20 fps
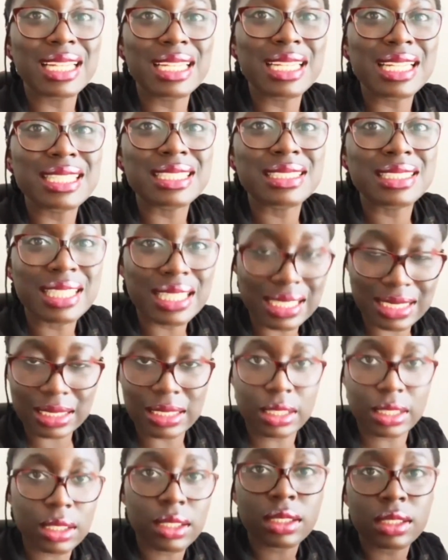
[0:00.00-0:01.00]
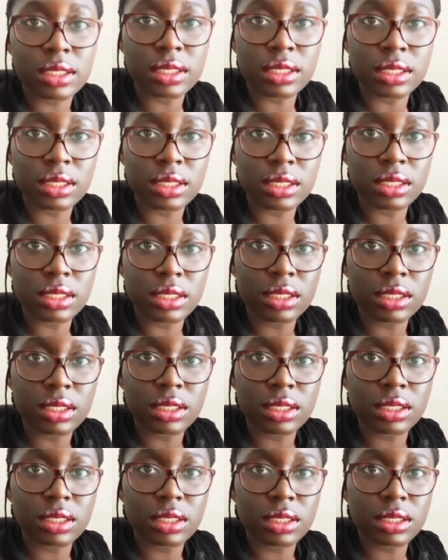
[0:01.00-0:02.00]
listen,
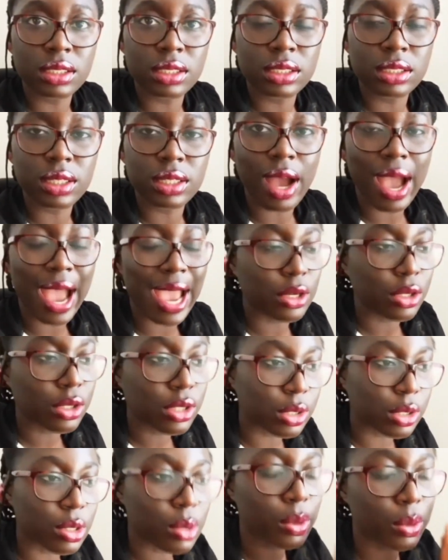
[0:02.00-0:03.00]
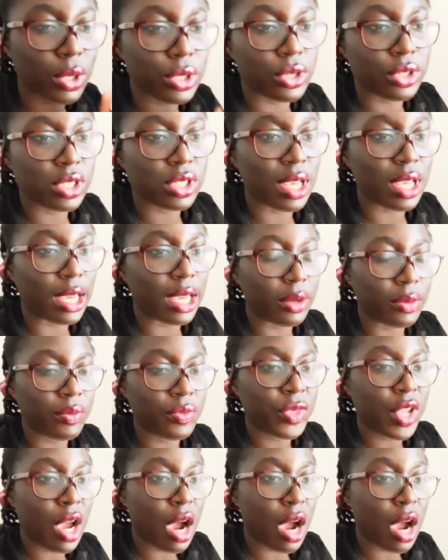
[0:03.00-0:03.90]
I don't agree with what you're saying.